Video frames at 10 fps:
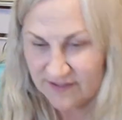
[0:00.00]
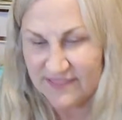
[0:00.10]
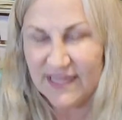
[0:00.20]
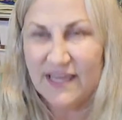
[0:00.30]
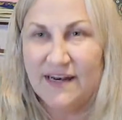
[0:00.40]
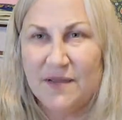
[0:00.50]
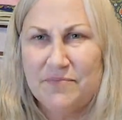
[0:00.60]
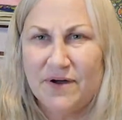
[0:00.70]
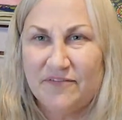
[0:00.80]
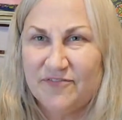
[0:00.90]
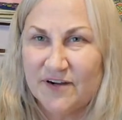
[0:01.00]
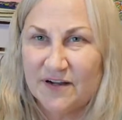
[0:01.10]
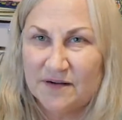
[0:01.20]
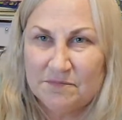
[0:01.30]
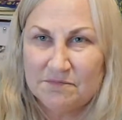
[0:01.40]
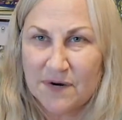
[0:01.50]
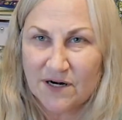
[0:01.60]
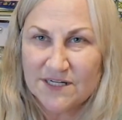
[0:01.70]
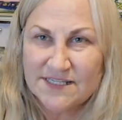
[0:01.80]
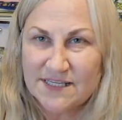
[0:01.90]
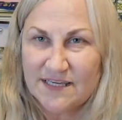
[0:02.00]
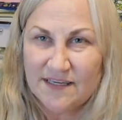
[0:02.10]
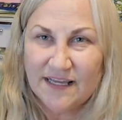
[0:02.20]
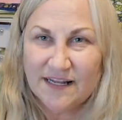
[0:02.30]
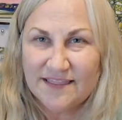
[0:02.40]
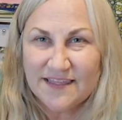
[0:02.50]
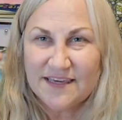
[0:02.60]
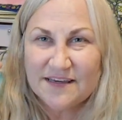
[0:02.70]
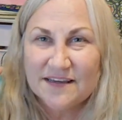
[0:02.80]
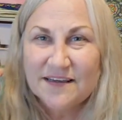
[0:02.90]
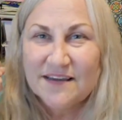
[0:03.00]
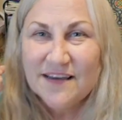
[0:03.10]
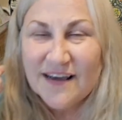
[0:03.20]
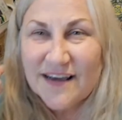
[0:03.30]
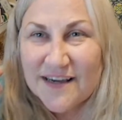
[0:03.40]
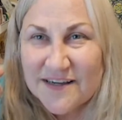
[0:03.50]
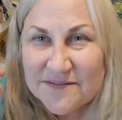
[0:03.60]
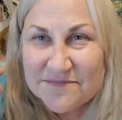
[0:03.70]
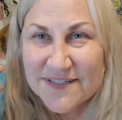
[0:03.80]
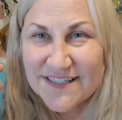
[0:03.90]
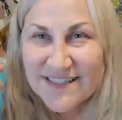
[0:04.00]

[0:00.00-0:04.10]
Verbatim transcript: that I bought from Marcy. And I think, um,